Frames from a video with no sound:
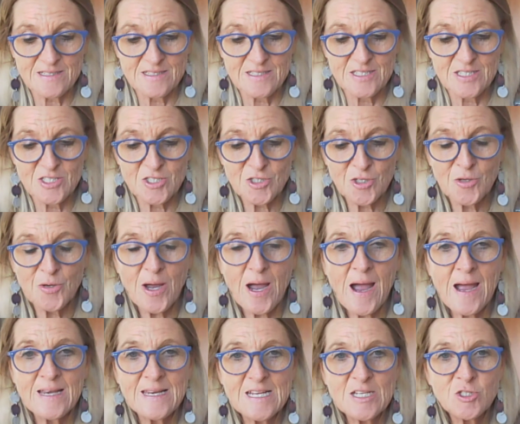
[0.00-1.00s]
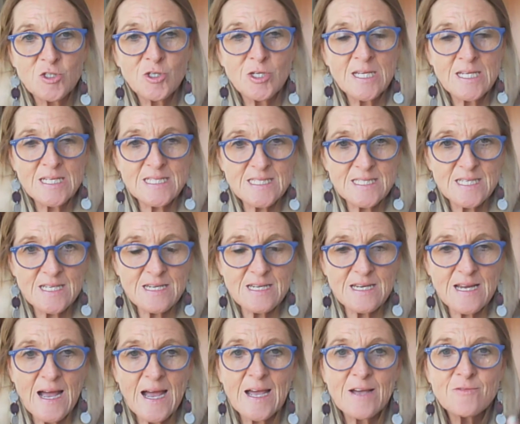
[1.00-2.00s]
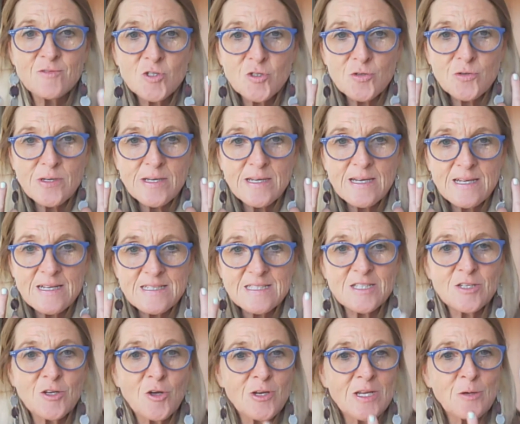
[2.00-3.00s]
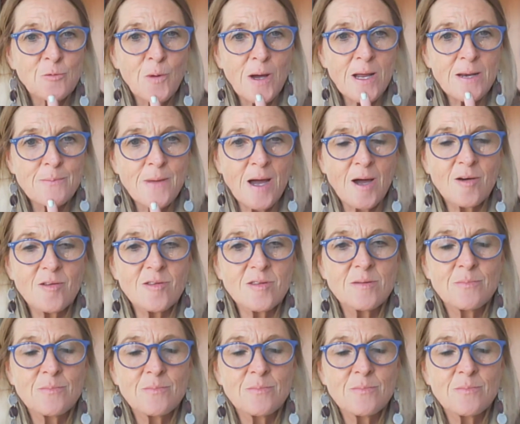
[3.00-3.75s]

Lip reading: So I need to listen. I have 2 ears and only 1 mouth,